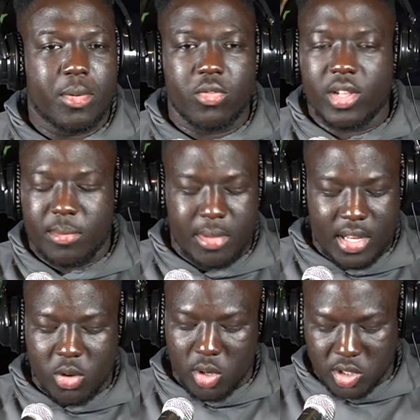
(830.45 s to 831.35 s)
really being
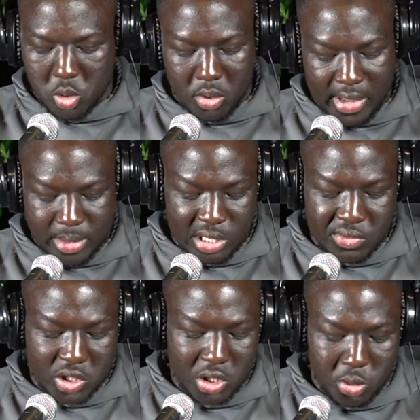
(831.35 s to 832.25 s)
in one-score games every
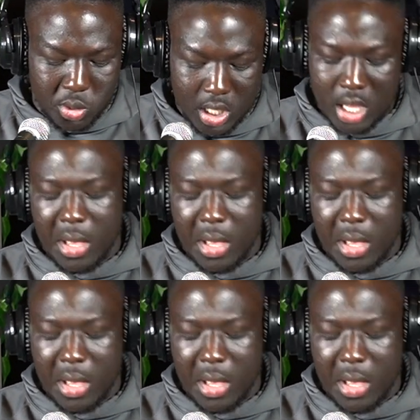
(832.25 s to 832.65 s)
single week.